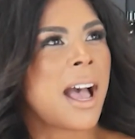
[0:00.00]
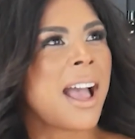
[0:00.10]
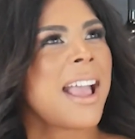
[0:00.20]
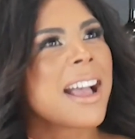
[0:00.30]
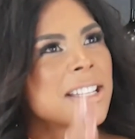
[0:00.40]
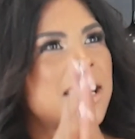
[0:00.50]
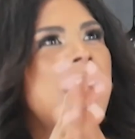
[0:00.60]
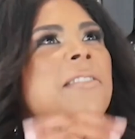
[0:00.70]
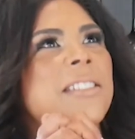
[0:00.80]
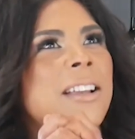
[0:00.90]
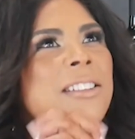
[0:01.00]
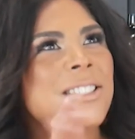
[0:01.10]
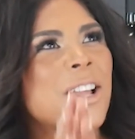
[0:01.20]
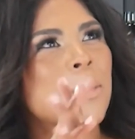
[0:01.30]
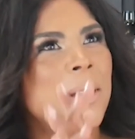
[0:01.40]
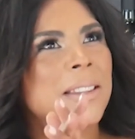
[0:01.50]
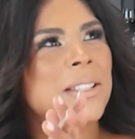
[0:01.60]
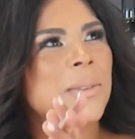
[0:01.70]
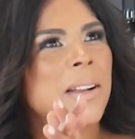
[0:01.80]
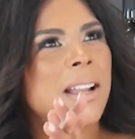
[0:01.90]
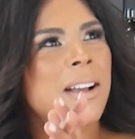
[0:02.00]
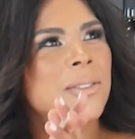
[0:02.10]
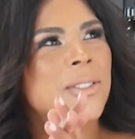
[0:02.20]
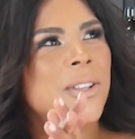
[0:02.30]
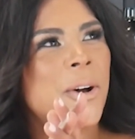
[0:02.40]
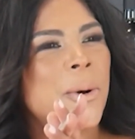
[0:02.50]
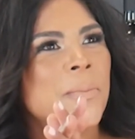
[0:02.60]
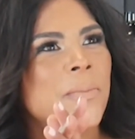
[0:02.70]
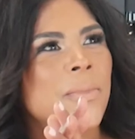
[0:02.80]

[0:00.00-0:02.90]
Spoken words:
I just thought about this right now. So